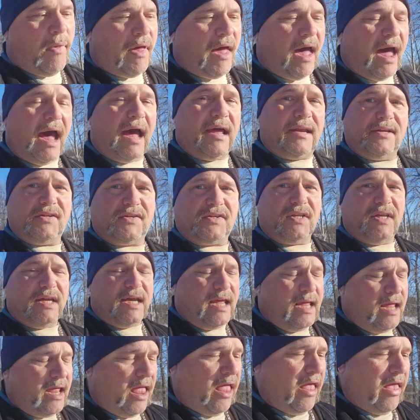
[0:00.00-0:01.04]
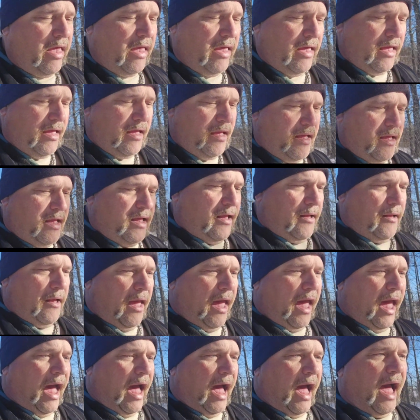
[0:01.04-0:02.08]
honestly,
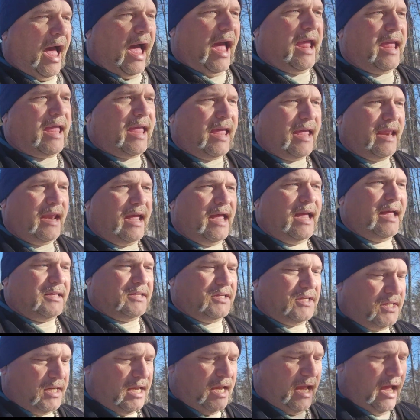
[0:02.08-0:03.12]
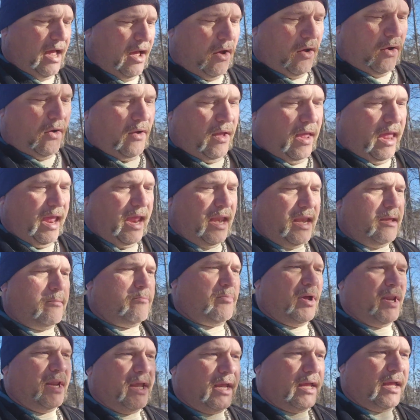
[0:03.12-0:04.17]
I cannot see how
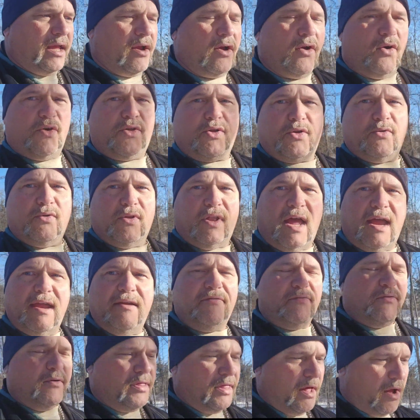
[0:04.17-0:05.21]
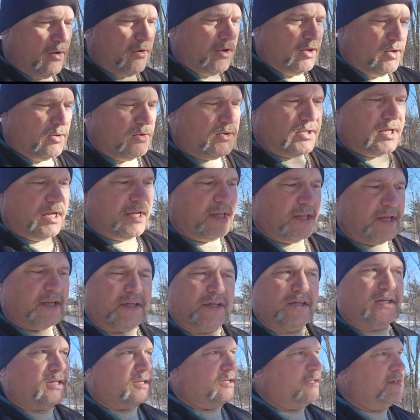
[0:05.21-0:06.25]
anybody can go through life without using
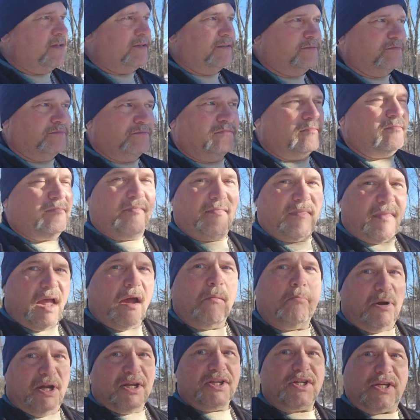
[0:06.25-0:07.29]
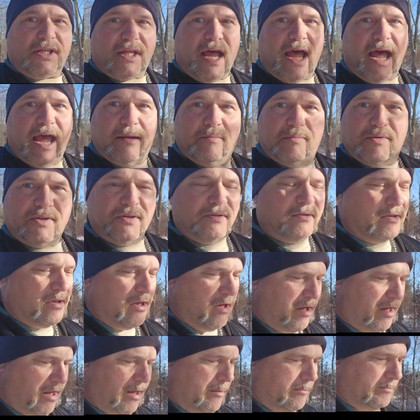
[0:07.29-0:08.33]
this a bunch of times.
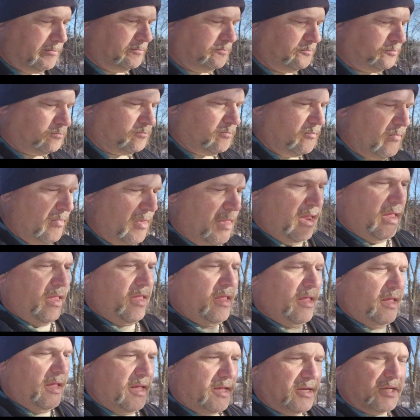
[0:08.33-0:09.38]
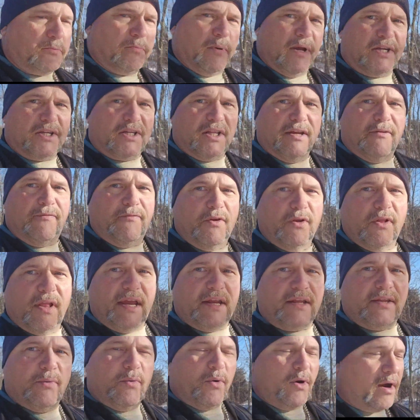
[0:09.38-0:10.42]
And especially if you
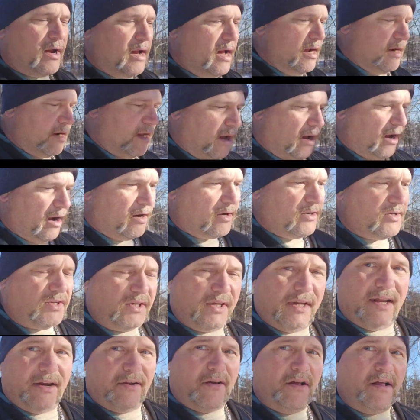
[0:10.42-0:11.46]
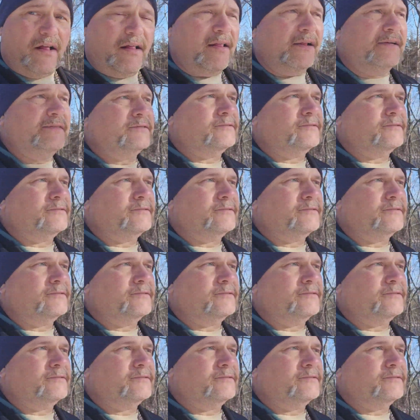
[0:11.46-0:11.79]
like to work on cars at all,